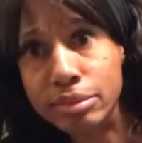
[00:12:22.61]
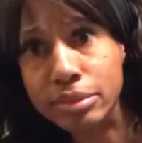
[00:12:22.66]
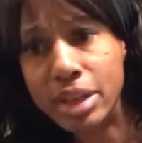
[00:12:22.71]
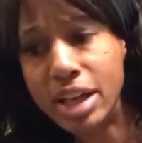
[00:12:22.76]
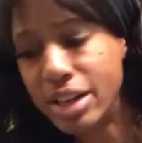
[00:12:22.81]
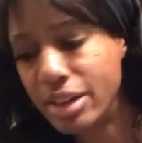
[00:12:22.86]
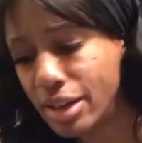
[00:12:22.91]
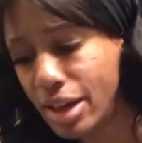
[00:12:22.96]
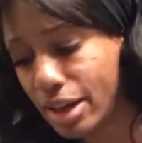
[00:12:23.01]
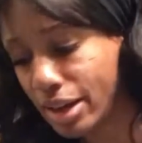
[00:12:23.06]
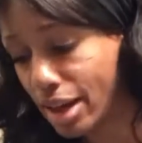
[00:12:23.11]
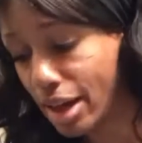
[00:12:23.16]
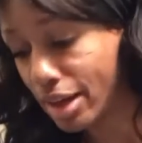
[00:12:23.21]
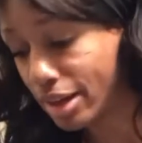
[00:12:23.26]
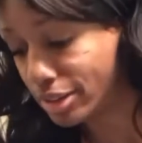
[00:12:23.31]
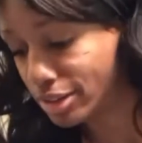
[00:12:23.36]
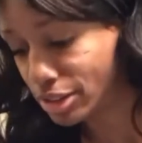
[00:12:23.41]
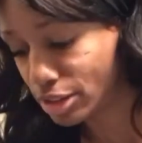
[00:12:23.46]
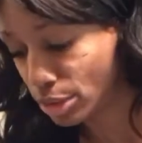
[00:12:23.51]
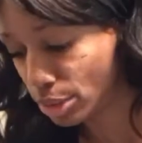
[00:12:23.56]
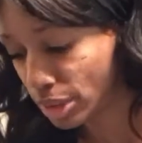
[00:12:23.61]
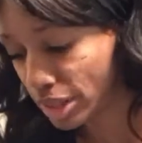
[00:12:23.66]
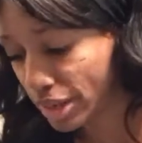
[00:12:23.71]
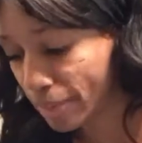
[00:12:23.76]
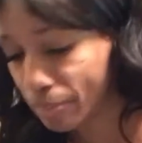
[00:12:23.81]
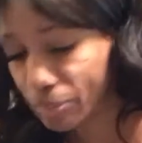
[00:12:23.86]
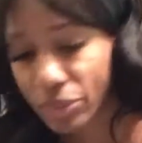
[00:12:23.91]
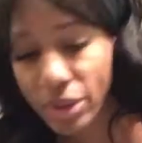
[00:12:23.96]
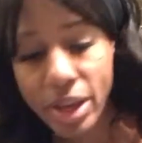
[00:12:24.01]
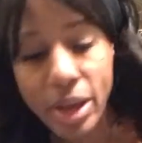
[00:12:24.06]
I just don't get
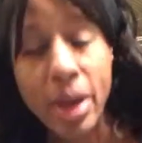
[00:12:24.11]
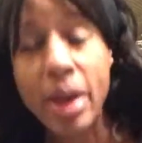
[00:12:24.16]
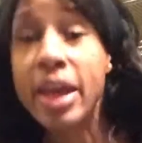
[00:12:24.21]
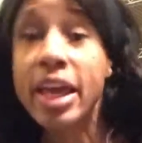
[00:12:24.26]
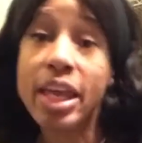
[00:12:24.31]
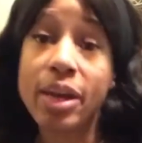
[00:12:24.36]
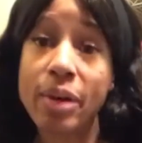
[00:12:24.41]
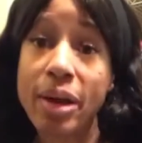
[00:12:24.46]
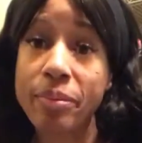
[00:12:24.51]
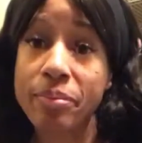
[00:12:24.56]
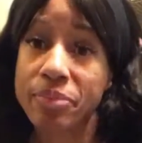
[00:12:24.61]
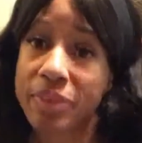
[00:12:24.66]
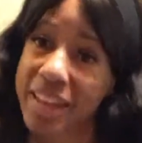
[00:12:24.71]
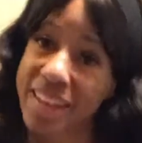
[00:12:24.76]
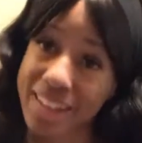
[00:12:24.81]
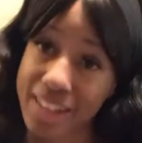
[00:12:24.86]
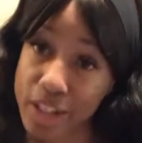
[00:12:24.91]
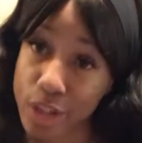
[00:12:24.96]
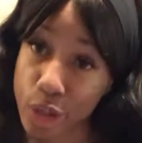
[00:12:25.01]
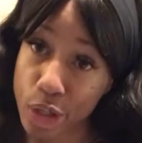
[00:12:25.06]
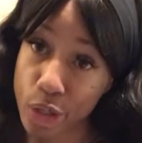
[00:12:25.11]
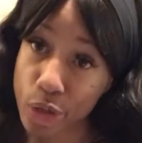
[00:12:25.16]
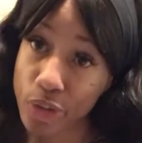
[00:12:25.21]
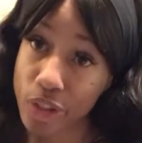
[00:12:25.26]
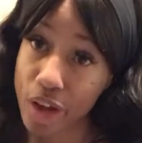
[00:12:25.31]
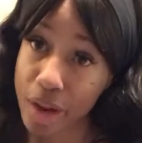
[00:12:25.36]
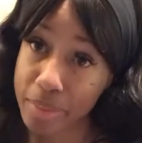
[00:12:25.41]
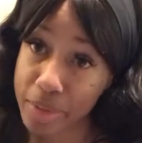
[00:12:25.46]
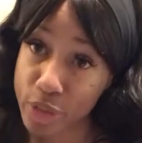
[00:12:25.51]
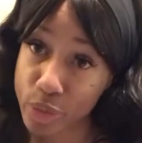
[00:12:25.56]
it. Anyway, neither here nor
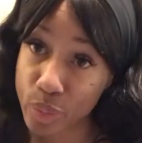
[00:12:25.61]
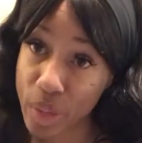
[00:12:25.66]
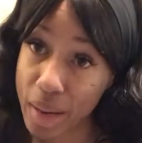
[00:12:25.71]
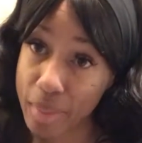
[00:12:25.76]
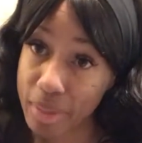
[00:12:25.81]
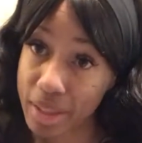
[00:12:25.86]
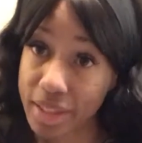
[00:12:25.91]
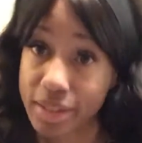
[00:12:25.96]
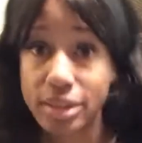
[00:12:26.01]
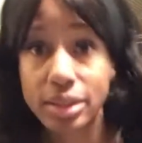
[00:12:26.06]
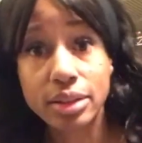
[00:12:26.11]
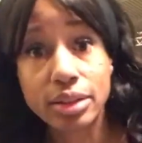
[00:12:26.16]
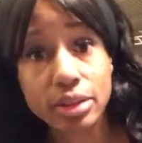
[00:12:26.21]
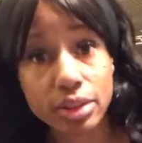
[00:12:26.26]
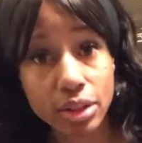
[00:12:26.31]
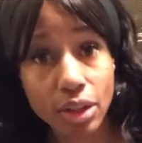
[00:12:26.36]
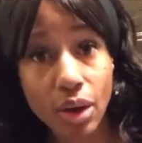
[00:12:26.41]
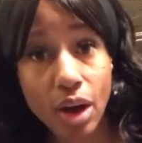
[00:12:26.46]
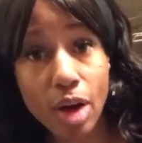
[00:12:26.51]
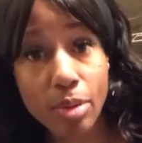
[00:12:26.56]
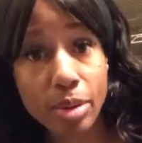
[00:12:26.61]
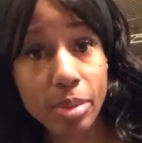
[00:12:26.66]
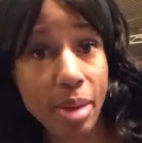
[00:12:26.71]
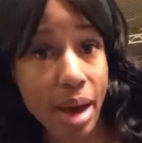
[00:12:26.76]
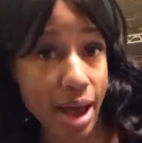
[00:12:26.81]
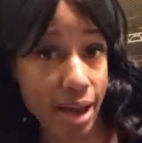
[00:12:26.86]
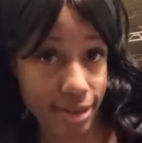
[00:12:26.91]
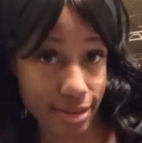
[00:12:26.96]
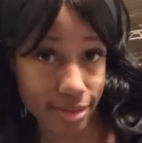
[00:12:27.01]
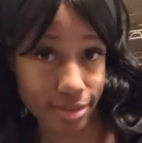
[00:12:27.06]
there. I'm just rambling, so I'll be
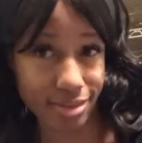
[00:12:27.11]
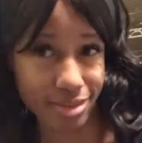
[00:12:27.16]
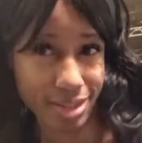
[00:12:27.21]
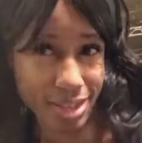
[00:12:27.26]
back.